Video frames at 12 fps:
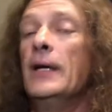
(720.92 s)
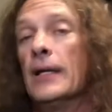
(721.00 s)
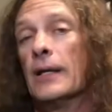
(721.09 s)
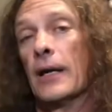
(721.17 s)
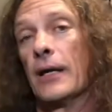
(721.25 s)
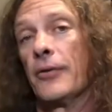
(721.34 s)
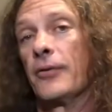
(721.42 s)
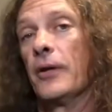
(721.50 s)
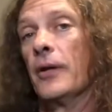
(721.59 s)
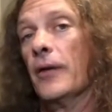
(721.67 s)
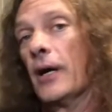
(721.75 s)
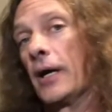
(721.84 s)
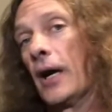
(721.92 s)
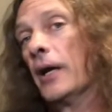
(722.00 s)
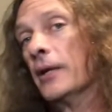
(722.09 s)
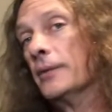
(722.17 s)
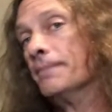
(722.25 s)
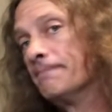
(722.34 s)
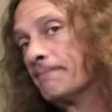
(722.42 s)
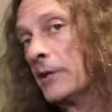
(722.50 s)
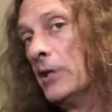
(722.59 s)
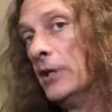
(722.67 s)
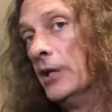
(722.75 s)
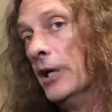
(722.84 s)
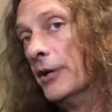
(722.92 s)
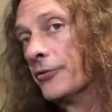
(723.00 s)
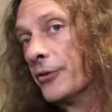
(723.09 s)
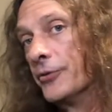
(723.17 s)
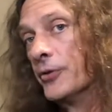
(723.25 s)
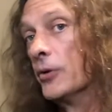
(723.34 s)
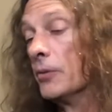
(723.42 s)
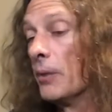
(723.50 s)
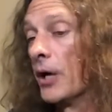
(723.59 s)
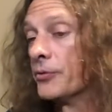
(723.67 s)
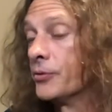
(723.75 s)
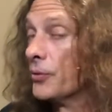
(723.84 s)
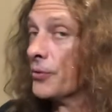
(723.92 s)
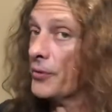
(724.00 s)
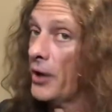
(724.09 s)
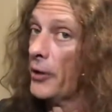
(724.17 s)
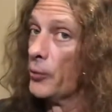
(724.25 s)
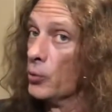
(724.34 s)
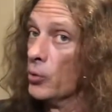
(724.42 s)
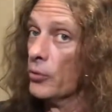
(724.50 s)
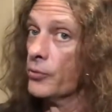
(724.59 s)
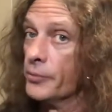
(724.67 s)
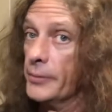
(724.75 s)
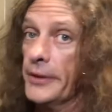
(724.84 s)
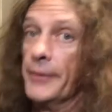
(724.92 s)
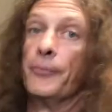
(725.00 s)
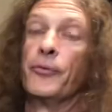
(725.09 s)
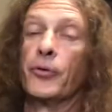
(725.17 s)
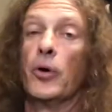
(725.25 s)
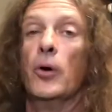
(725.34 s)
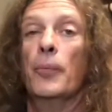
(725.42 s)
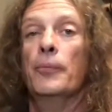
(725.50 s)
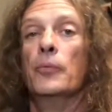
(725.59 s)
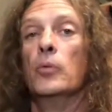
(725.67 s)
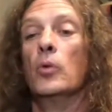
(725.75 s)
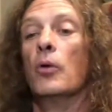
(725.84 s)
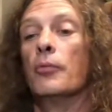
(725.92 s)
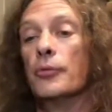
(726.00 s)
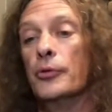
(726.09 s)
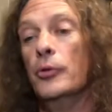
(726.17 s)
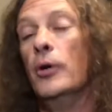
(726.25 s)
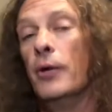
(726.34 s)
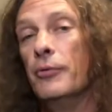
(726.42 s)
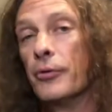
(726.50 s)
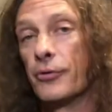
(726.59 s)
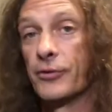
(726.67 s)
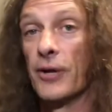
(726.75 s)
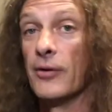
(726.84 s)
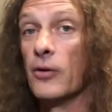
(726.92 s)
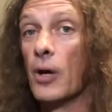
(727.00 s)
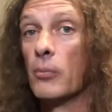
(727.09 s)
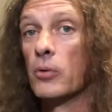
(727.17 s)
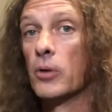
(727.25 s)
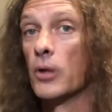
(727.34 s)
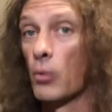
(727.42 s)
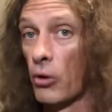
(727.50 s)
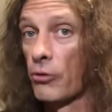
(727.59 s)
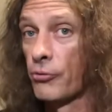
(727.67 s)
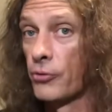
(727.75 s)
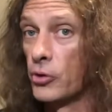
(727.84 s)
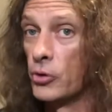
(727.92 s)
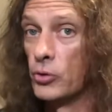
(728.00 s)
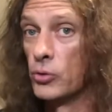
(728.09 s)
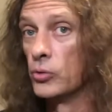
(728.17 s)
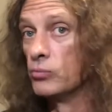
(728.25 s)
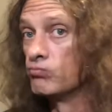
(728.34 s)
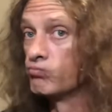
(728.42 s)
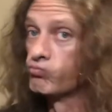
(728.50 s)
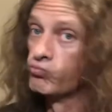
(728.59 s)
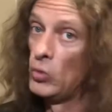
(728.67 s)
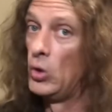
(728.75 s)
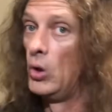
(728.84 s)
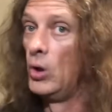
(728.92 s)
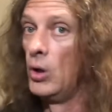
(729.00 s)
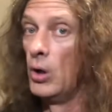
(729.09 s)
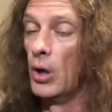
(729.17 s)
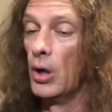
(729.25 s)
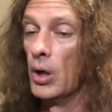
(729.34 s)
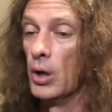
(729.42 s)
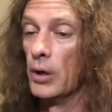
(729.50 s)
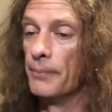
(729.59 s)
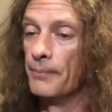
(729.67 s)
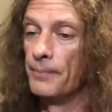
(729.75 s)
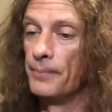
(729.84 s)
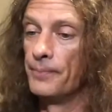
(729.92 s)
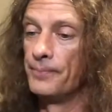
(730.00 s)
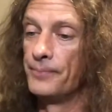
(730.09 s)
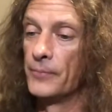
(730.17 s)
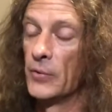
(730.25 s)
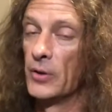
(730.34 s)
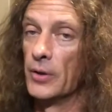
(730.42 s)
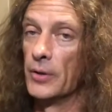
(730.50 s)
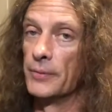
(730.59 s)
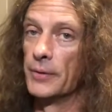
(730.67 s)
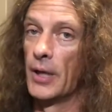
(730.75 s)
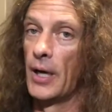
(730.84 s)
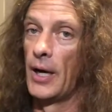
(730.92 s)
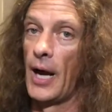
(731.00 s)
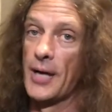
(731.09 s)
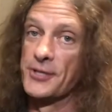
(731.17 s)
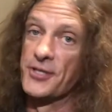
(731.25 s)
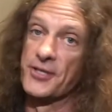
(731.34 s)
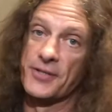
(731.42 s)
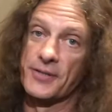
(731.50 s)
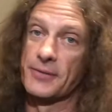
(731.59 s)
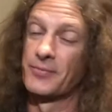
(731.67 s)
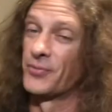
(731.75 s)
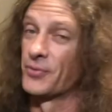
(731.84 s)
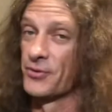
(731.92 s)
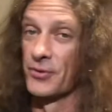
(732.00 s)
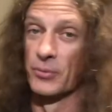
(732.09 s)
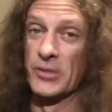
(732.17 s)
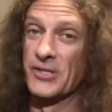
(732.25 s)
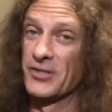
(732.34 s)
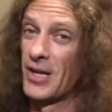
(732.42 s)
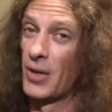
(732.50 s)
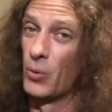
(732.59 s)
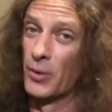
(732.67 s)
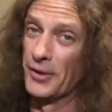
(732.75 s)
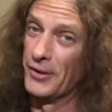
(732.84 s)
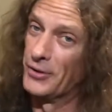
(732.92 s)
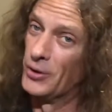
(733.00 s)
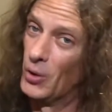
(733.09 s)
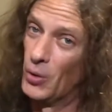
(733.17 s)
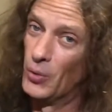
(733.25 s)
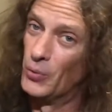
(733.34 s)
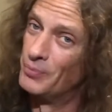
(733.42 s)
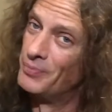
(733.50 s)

Like I said, that kind of instituted my $200 rule for me. So hopefully you have your set number and it works for you. And I just, for some reason, I wanted to go.